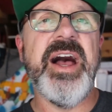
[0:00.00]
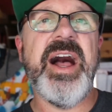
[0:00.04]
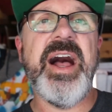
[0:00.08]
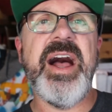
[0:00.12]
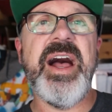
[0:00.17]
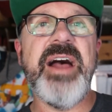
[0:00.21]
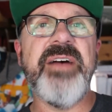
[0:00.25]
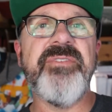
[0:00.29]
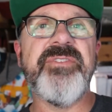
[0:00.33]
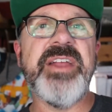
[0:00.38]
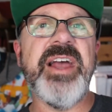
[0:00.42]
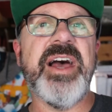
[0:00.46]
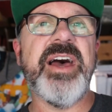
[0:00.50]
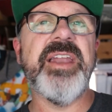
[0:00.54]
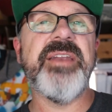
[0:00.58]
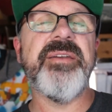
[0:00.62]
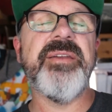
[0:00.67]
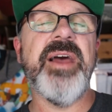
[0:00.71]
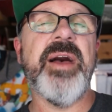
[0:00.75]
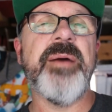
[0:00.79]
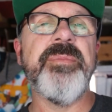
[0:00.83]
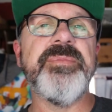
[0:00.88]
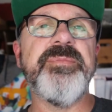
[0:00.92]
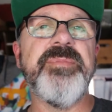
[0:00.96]

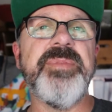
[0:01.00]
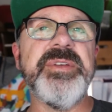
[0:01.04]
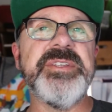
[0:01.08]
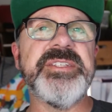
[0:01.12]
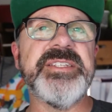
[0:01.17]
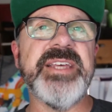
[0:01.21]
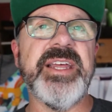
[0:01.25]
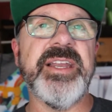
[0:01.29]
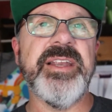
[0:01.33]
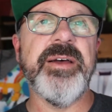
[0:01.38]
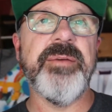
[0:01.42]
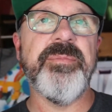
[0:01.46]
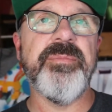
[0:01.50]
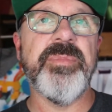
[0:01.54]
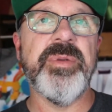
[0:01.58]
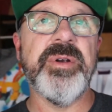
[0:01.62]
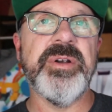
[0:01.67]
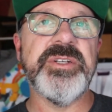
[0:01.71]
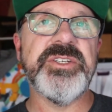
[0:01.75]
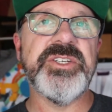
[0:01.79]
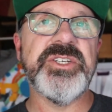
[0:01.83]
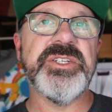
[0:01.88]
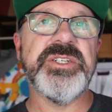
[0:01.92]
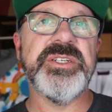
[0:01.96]
I'm be setting up
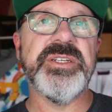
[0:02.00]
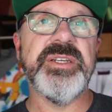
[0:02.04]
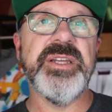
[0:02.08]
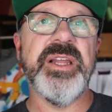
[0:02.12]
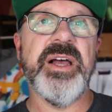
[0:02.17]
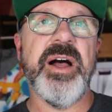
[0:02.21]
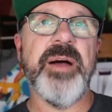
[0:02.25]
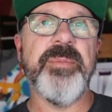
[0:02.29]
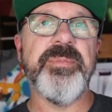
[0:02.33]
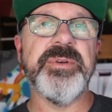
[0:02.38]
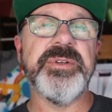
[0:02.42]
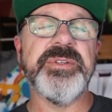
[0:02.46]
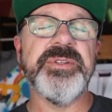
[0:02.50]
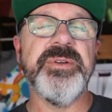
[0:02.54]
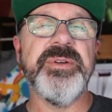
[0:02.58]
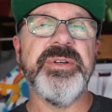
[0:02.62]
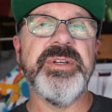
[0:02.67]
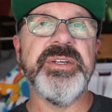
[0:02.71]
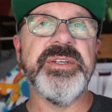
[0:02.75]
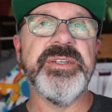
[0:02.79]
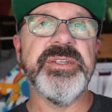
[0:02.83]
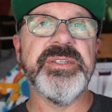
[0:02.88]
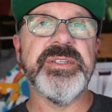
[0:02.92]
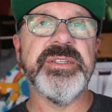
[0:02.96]
merch
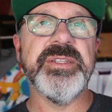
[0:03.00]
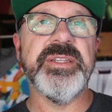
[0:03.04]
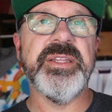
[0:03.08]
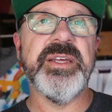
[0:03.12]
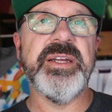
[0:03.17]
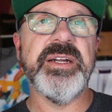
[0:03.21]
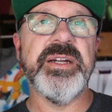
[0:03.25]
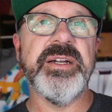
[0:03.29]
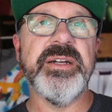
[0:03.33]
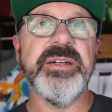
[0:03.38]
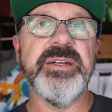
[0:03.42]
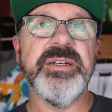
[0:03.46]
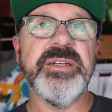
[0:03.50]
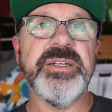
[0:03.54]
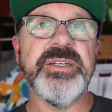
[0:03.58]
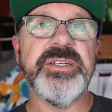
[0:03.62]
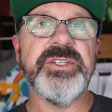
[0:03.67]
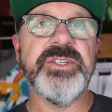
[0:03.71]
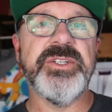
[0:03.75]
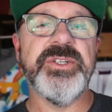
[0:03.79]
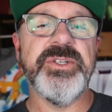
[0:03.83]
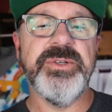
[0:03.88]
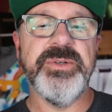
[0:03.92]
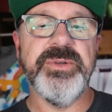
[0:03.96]
opportunities there
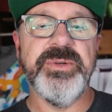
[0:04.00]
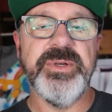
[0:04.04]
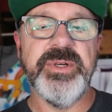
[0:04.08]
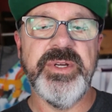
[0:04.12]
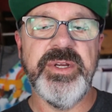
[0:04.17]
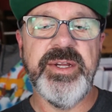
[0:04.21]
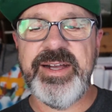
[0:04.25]
too.